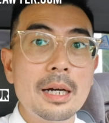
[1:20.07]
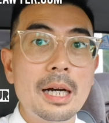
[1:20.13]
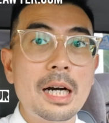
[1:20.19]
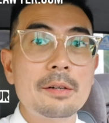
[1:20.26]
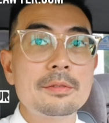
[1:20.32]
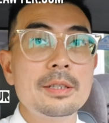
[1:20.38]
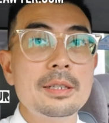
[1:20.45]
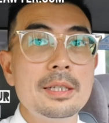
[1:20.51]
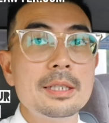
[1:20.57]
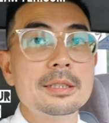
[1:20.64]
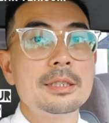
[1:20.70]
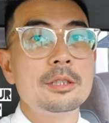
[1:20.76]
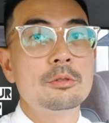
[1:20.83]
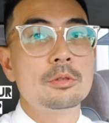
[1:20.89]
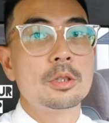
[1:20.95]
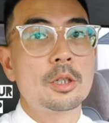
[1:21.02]
after
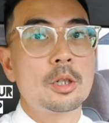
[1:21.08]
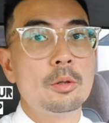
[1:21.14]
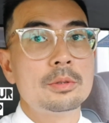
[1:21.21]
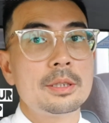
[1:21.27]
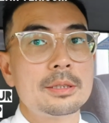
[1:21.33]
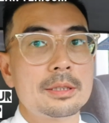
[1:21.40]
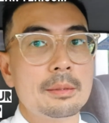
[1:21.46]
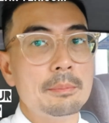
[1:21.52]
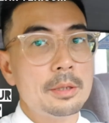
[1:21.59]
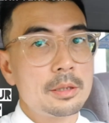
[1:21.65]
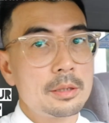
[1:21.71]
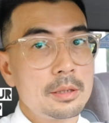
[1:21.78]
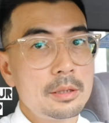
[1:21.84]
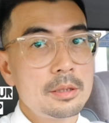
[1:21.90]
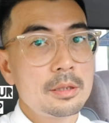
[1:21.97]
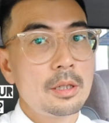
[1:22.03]
listening to the closing
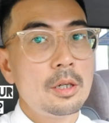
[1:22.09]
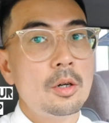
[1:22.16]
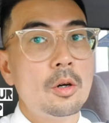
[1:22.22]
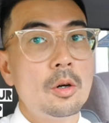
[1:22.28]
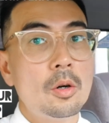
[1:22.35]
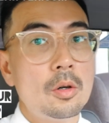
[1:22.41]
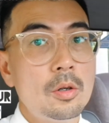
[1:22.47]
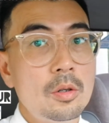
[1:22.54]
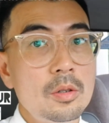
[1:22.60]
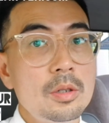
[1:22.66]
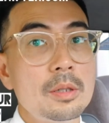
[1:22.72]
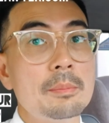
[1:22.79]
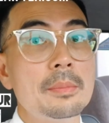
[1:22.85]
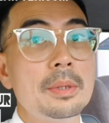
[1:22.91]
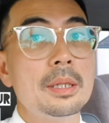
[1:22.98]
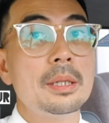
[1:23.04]
submissions, or
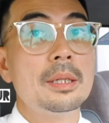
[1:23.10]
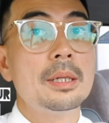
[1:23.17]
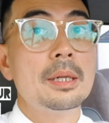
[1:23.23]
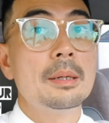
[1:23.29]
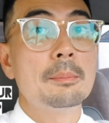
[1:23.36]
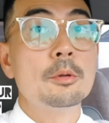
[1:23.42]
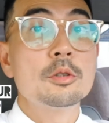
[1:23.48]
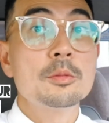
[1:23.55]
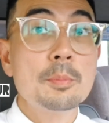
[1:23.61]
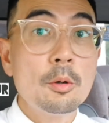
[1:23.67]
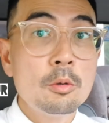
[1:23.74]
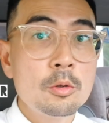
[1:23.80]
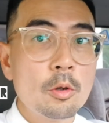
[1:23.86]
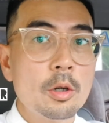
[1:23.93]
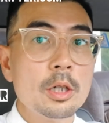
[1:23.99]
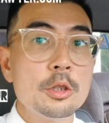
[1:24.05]
it may
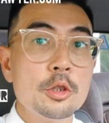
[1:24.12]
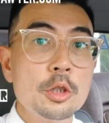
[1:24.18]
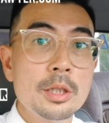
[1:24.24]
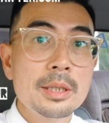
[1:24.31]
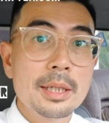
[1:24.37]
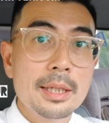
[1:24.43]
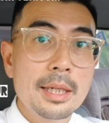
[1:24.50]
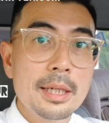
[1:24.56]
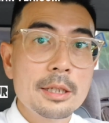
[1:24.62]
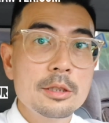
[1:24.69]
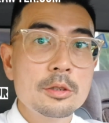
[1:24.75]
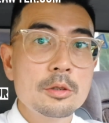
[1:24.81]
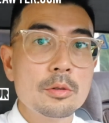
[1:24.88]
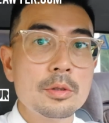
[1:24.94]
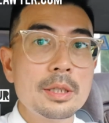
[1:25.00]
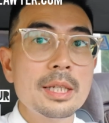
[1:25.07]
postpone or adjourn the case
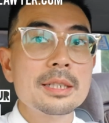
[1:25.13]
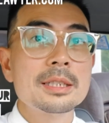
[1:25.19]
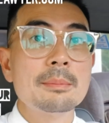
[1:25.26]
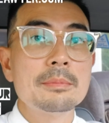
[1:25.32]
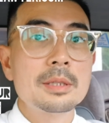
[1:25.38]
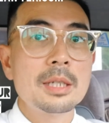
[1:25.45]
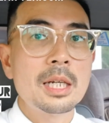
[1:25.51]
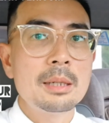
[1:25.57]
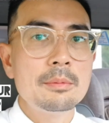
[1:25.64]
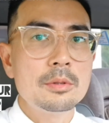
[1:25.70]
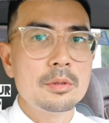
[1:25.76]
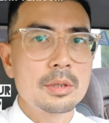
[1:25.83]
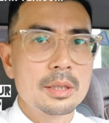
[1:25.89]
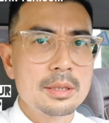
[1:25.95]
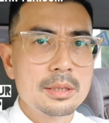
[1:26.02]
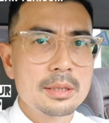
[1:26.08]
to take some time to
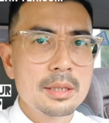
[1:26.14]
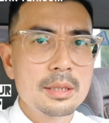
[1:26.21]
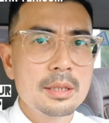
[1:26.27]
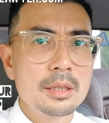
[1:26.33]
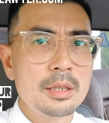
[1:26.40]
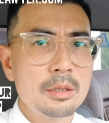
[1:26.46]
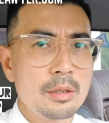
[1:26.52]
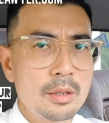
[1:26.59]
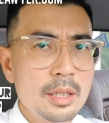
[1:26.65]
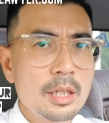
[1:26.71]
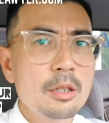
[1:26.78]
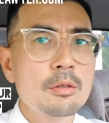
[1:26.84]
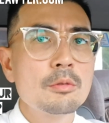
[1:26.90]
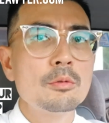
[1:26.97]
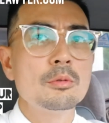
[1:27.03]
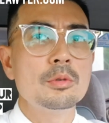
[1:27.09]
consider and to think
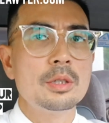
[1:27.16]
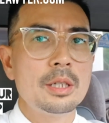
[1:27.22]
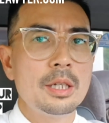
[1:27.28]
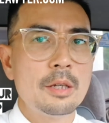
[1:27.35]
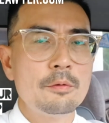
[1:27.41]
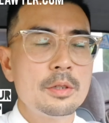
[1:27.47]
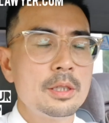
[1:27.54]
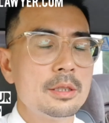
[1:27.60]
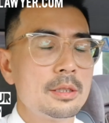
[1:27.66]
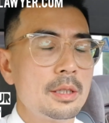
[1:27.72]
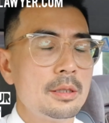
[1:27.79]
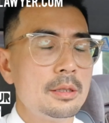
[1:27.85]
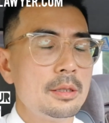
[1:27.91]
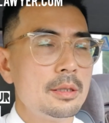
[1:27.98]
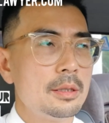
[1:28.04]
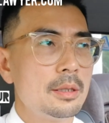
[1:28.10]
through the evidence
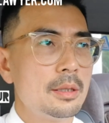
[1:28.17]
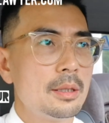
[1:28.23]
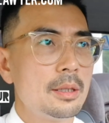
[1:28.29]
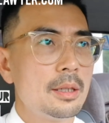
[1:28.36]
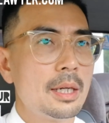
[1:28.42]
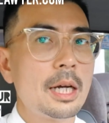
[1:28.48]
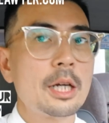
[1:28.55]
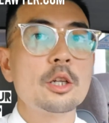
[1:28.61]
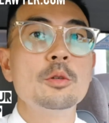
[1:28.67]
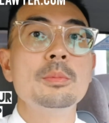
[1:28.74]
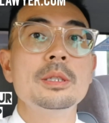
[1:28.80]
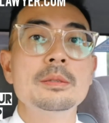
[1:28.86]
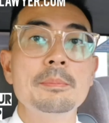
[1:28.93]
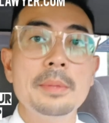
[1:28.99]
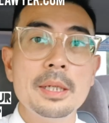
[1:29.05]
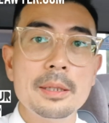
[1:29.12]
and the
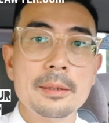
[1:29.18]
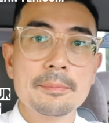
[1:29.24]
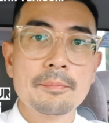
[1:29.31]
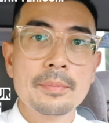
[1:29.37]
arguments made.